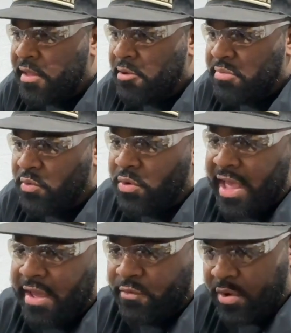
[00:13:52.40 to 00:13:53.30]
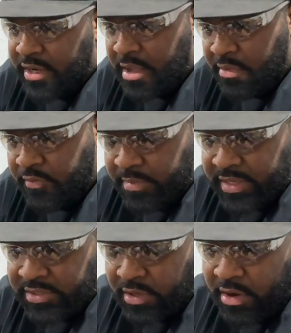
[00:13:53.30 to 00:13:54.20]
But we'll have one coming from the
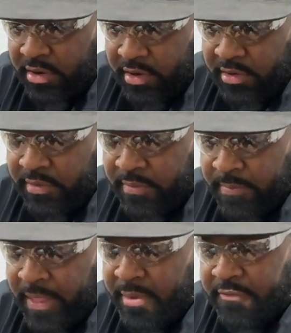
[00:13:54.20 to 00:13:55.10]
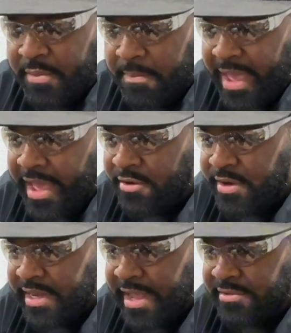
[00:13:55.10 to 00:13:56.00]
starter, from the
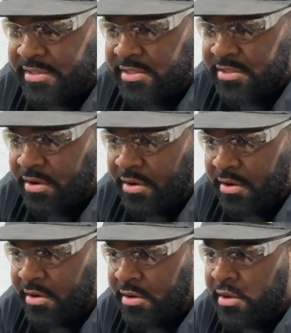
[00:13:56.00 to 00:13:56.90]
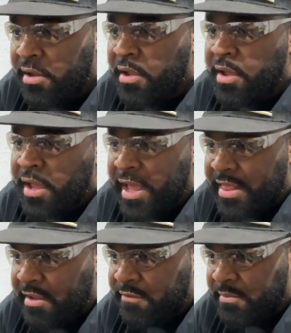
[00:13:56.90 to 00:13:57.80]
battery down to the starter, and
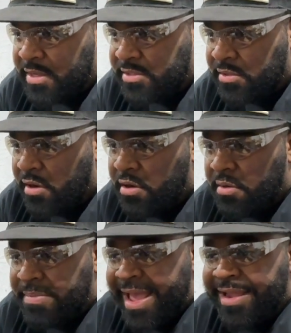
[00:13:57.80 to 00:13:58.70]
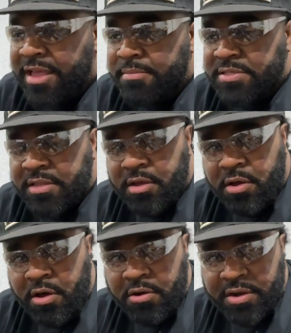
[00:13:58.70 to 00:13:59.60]
then from the starter back up to the
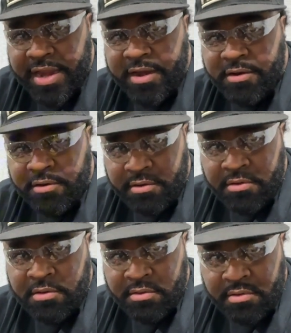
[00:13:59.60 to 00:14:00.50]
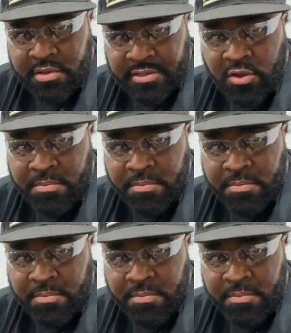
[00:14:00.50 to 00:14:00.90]
alternator. It's gonna